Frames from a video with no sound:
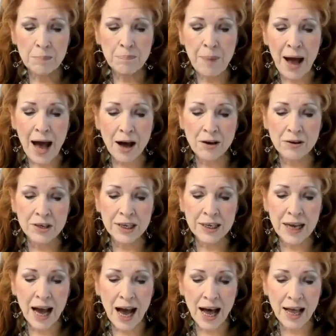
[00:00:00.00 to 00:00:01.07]
The
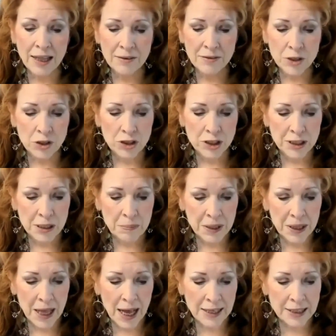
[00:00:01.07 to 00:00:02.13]
pounding olives are
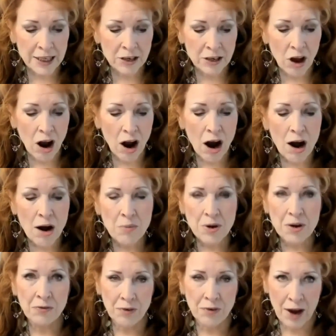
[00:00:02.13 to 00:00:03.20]
symbolizing our
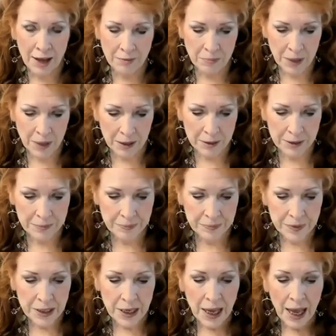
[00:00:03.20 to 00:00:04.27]
refinement,
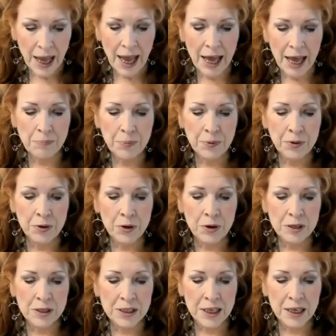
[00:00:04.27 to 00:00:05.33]
and
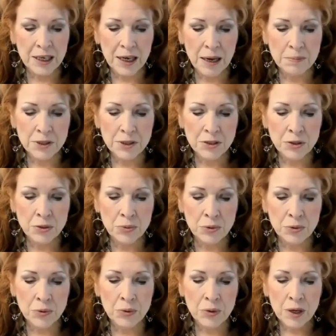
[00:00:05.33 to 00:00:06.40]
purity comes
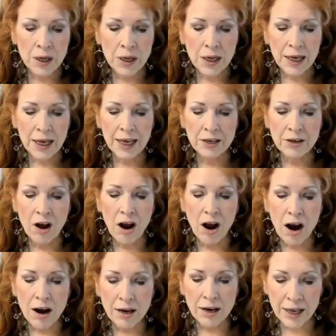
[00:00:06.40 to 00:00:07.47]
through in
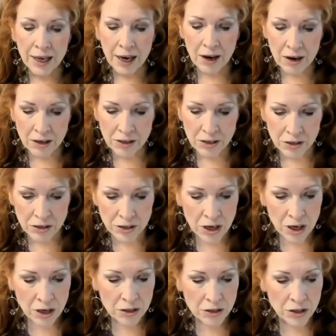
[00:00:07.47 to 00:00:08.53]
our
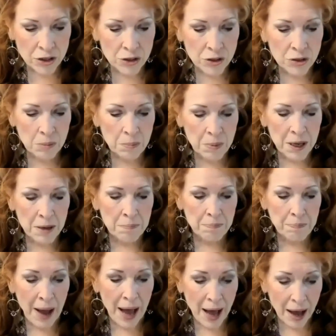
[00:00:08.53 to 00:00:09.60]
characters due to
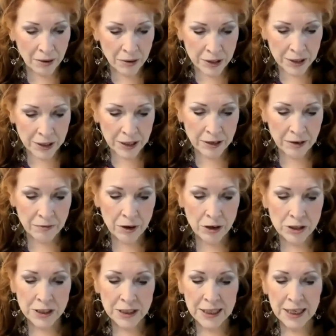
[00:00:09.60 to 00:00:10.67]
being pounded in
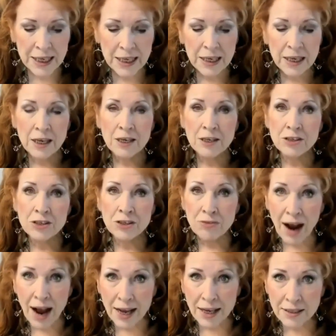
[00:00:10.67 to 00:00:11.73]
adversity,
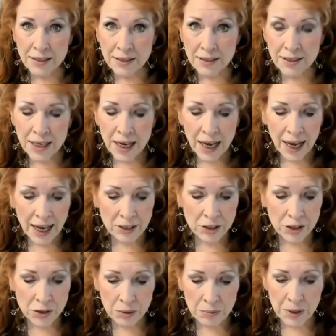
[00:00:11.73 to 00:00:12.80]
trials,
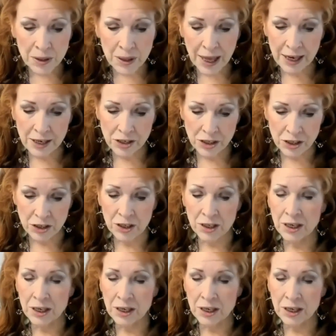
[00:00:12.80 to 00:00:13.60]
and tribulation.